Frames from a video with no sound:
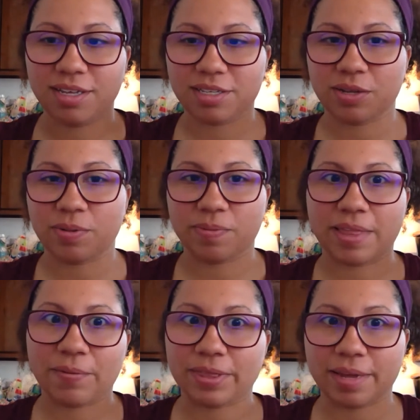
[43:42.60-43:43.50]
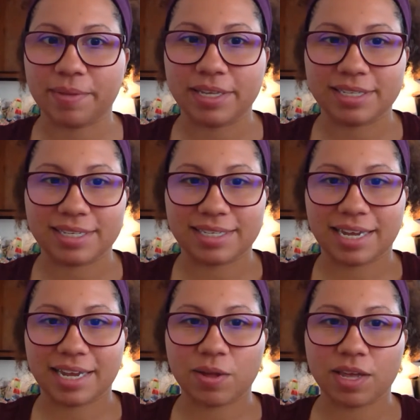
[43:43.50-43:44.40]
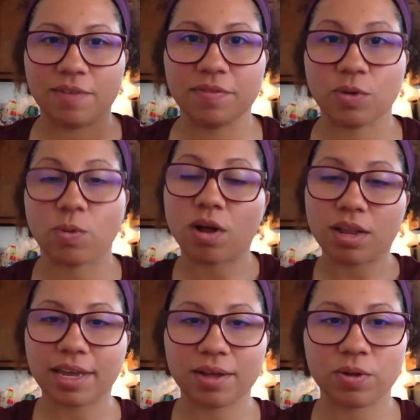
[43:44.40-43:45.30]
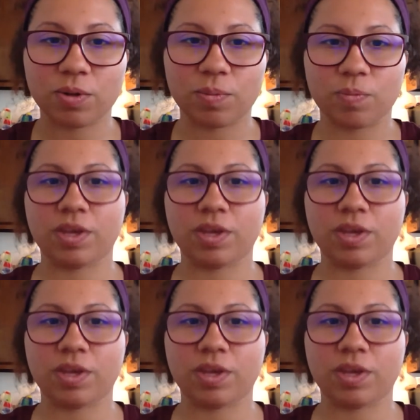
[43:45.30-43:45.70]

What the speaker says: So what that means is like, even though we're all at home,